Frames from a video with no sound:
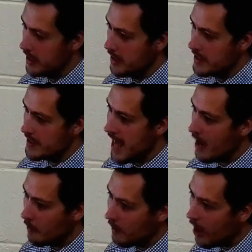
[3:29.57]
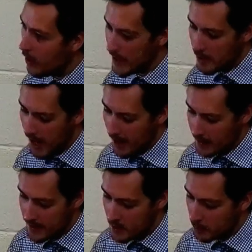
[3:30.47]
is there on the holy ground
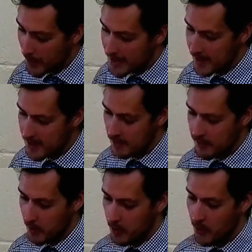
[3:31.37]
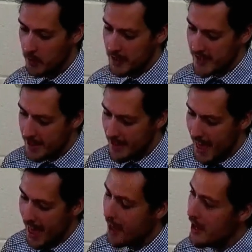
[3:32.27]
in the presence of the Lord. We see it
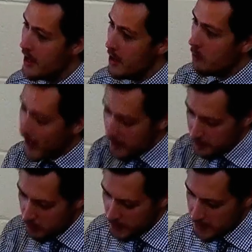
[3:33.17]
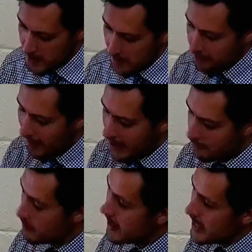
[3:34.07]
there, right through to the flight
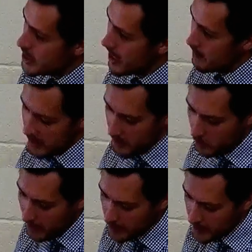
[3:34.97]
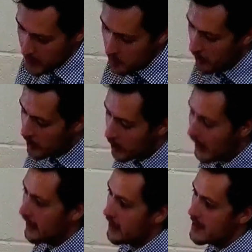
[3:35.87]
from Egypt and the wilderness
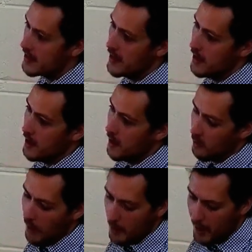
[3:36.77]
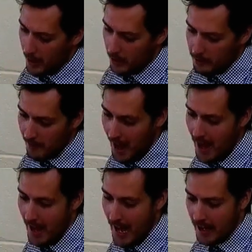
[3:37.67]
wanderings, where the pillar of
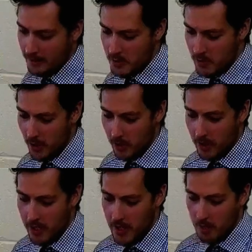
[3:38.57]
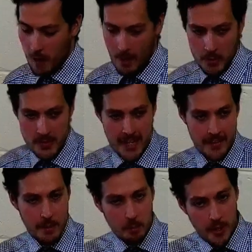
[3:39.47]
fire and of smoke represent the
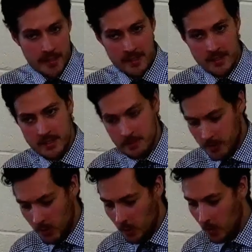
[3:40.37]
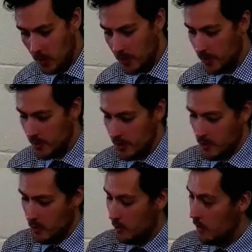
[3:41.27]
presence of the Lord,
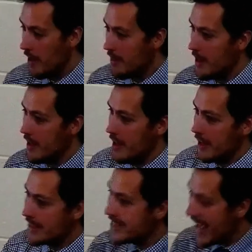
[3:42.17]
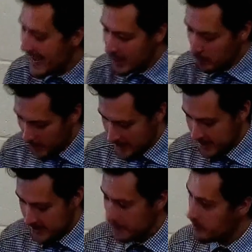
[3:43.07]
or rather contain the
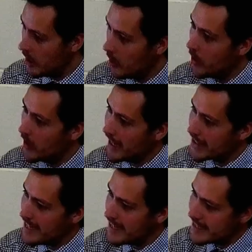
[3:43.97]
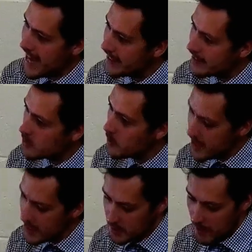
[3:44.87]
presence of the Lord as he attends with
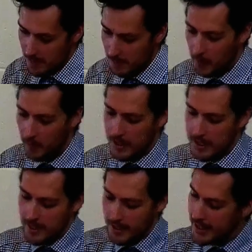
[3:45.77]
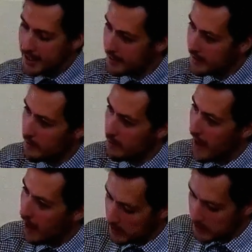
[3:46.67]
his people, leading them
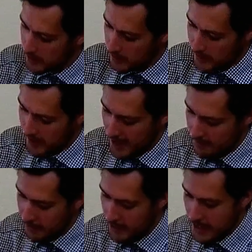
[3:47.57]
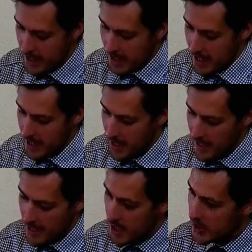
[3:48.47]
out of slavery in
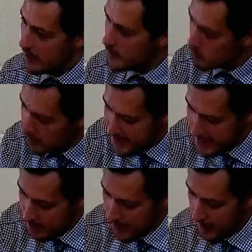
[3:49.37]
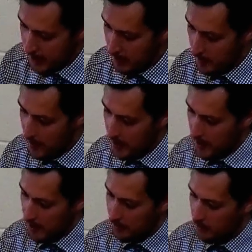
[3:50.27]
Egypt, redeeming them
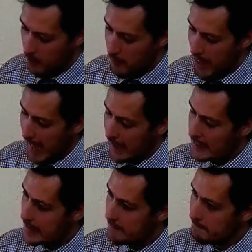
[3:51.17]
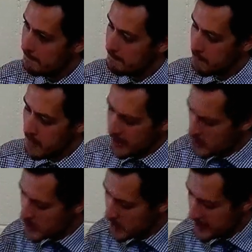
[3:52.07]
from that. And so,
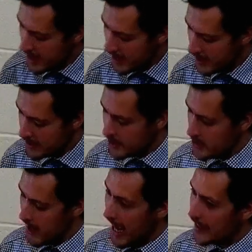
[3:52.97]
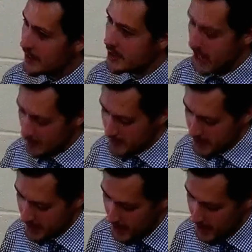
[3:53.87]
as we turn to Acts chapter